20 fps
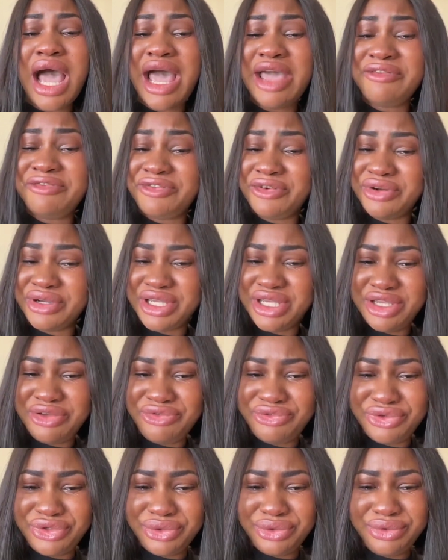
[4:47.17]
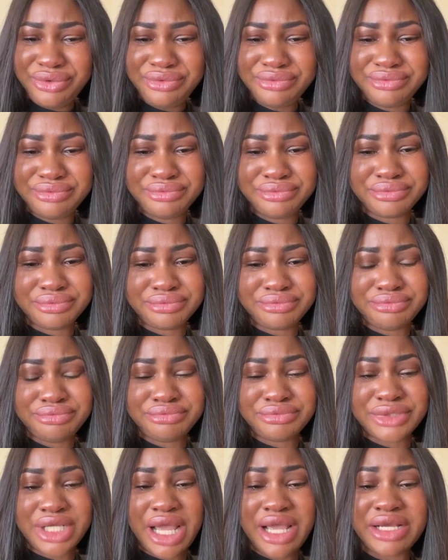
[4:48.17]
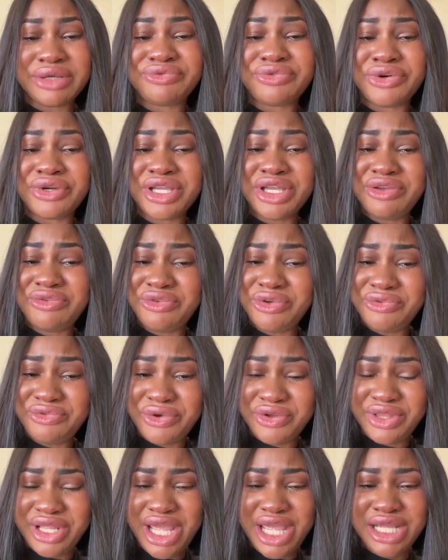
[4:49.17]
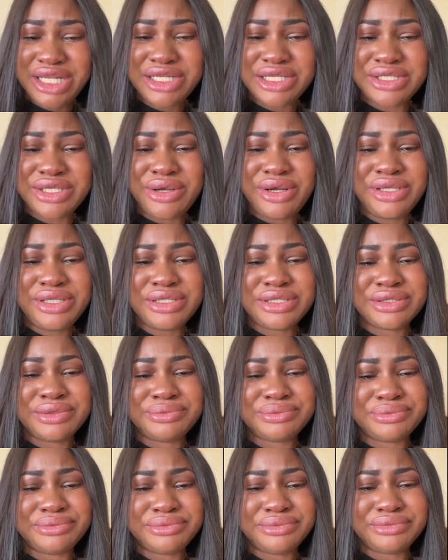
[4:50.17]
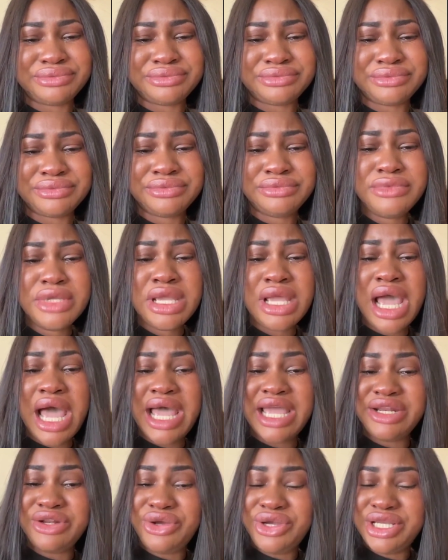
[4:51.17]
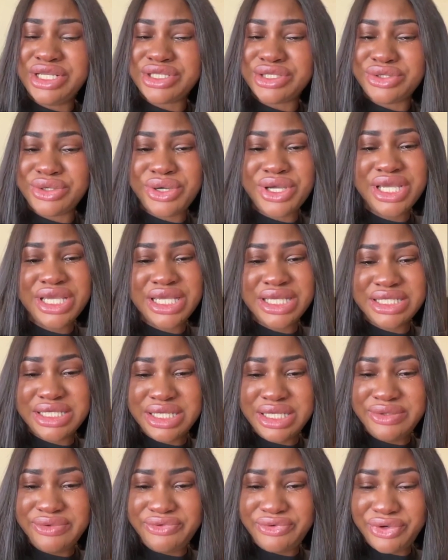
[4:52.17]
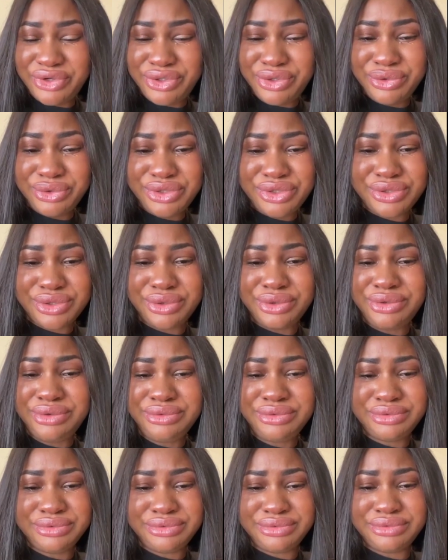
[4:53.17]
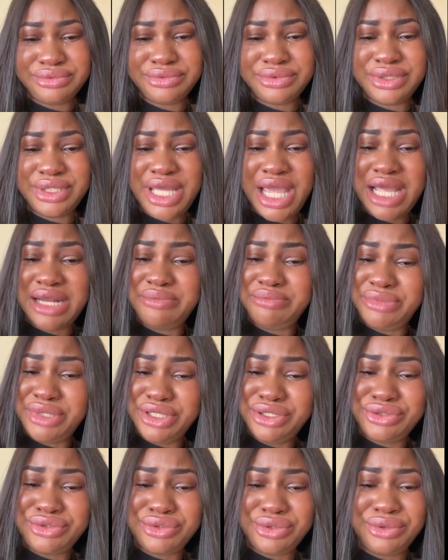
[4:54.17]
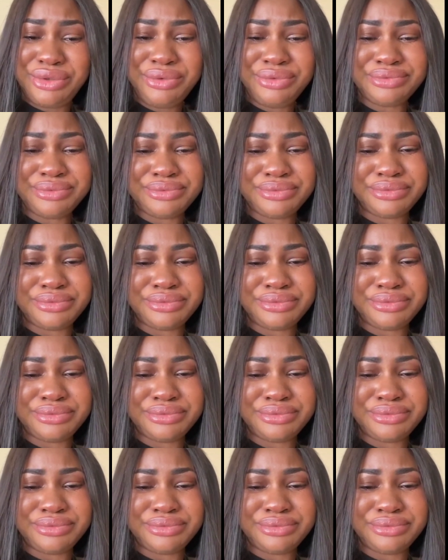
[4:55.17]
I forgive you. I forgive you for the insult. I know it's not easy for you too, and me too.